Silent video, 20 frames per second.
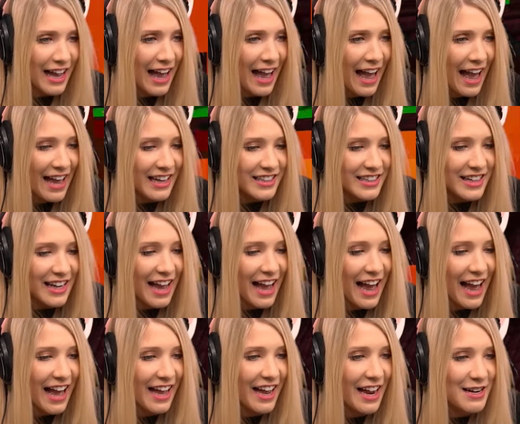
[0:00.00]
Ah,
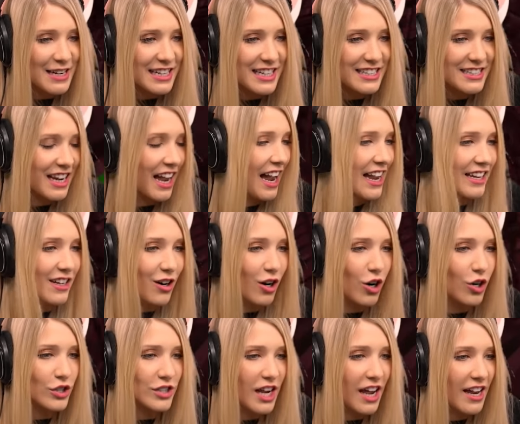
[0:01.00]
ah, I'm gonna die.
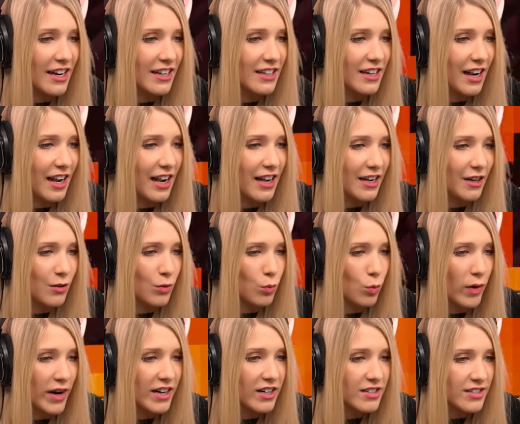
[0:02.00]
Hold on.
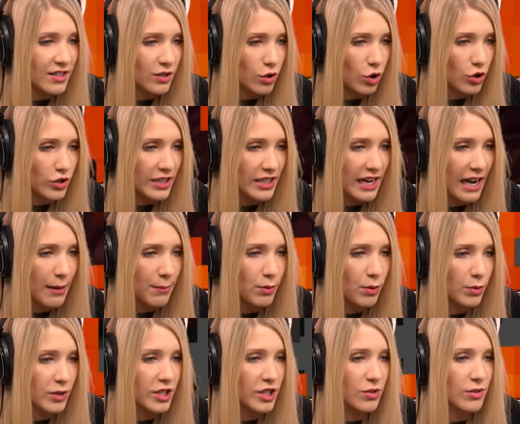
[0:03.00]
Where is a golden apple
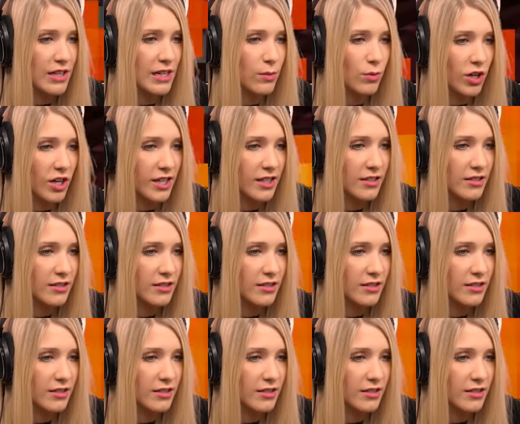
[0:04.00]
when you need one?